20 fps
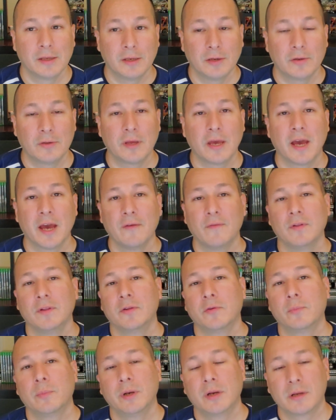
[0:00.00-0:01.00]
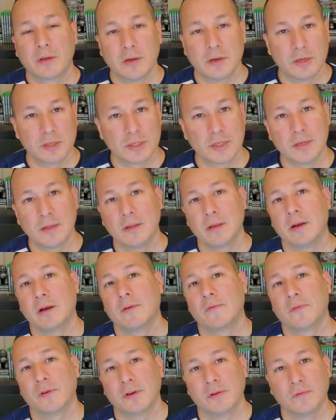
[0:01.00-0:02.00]
You have a little bit of cushion there
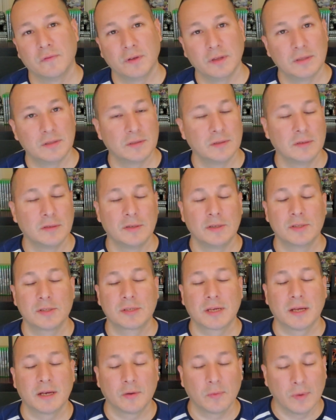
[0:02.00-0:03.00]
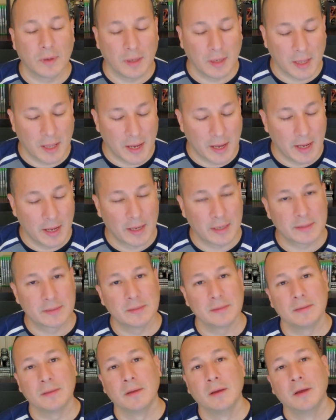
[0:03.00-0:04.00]
for your feet, so you can just kind of relax
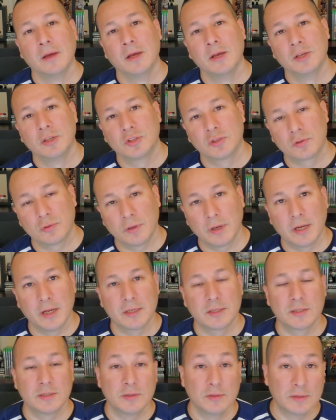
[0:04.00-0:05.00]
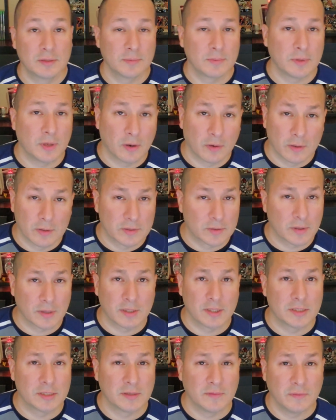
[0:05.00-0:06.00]
and stretch, do some yoga
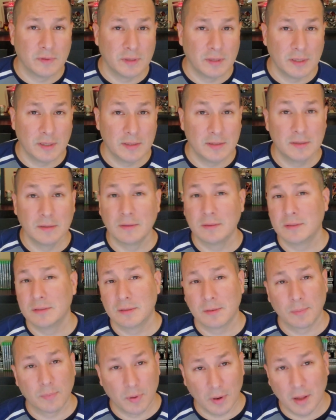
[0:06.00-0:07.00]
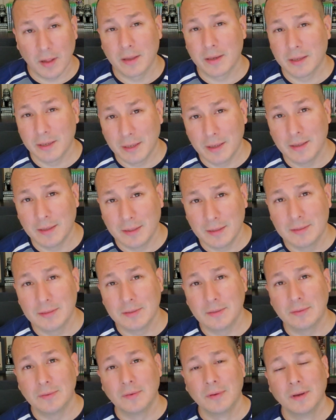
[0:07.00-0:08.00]
stretches if you need to, because you're probably going to need
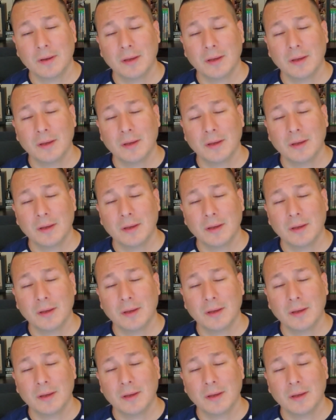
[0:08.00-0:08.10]
to.